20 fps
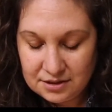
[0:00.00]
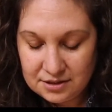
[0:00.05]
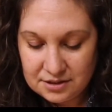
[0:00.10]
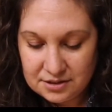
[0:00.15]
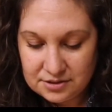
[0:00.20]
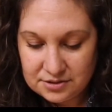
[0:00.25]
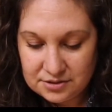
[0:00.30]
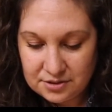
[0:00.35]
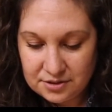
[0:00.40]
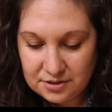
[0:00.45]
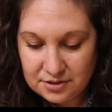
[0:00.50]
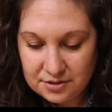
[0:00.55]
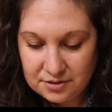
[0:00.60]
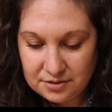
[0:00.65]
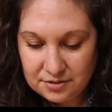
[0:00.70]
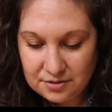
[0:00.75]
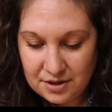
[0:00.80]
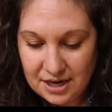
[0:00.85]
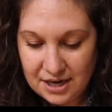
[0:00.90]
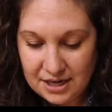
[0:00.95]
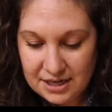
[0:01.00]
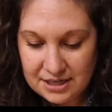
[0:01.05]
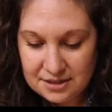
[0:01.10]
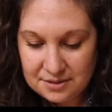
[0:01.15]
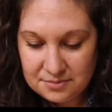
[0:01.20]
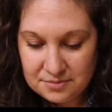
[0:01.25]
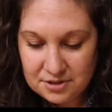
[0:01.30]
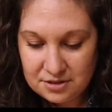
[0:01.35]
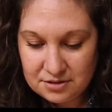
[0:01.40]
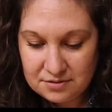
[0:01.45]
So I
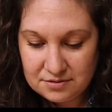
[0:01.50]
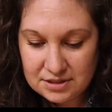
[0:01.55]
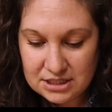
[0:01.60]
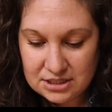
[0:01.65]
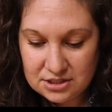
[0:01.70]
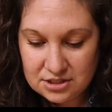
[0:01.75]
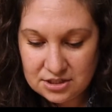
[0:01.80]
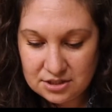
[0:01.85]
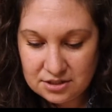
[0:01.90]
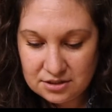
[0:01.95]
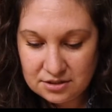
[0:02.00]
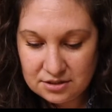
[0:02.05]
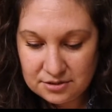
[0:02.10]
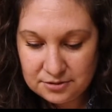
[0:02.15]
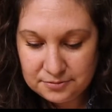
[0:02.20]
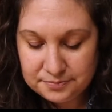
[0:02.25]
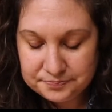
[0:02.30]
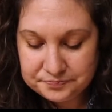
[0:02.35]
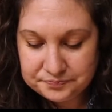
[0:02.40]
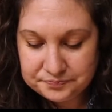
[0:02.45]
am going to